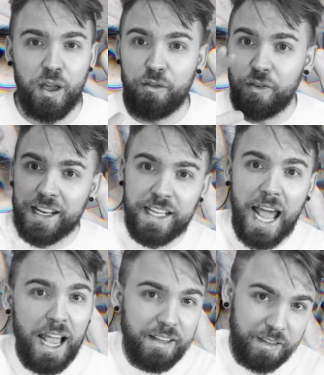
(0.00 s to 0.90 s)

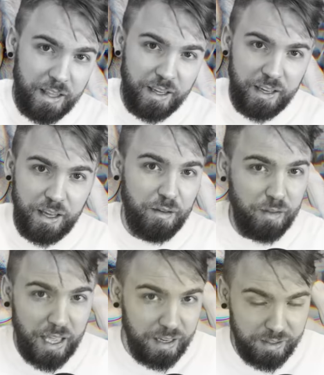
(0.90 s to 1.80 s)
fantastic
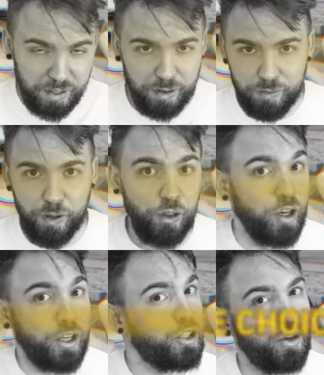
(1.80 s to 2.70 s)
event of
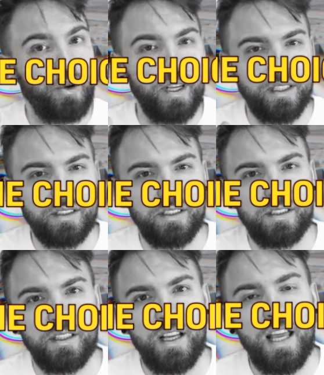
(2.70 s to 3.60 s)
the
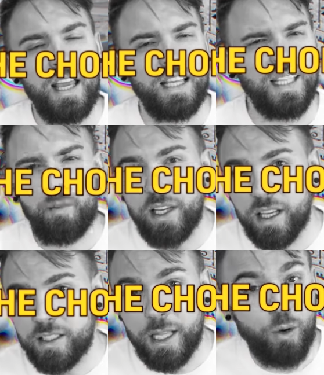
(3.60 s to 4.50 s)
choice. Is that
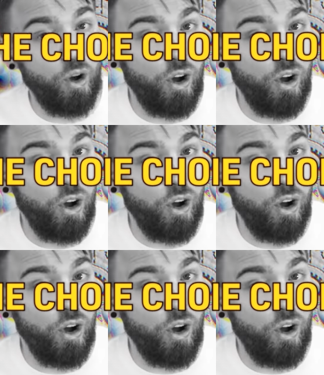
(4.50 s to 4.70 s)
because they were